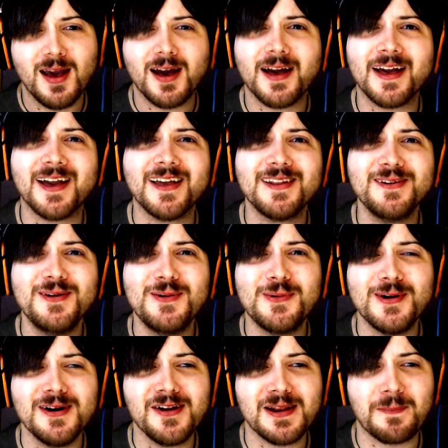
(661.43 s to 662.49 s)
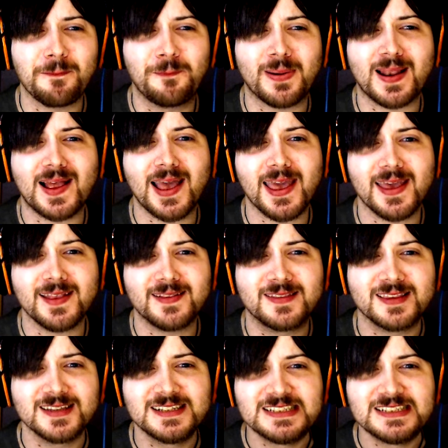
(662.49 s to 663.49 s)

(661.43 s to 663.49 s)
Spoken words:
I don't want to play it.